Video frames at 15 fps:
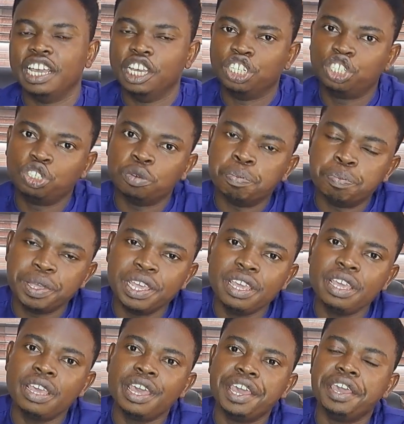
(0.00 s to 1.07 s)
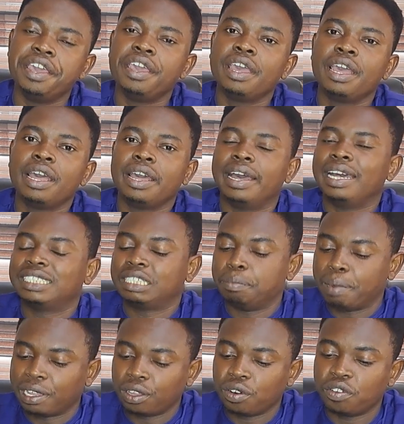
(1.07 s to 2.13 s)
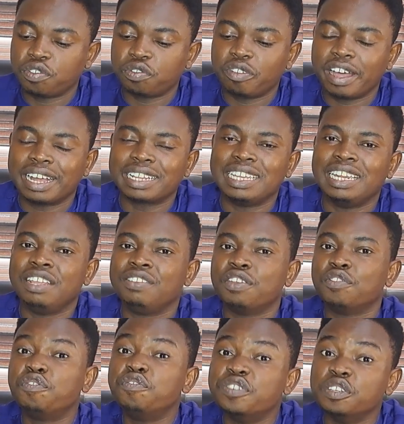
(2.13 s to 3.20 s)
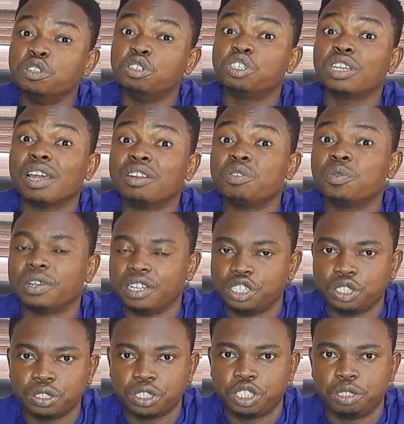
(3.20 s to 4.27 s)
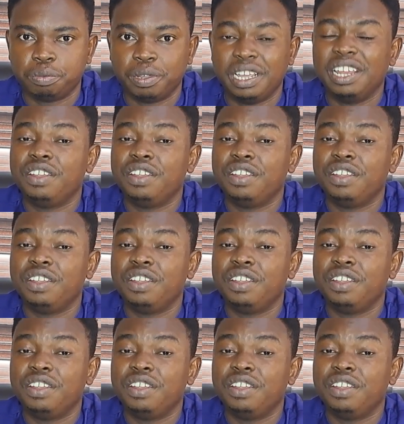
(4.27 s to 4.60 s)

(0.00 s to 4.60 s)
It should be as a matter of fact, it is a fiduciary relationship.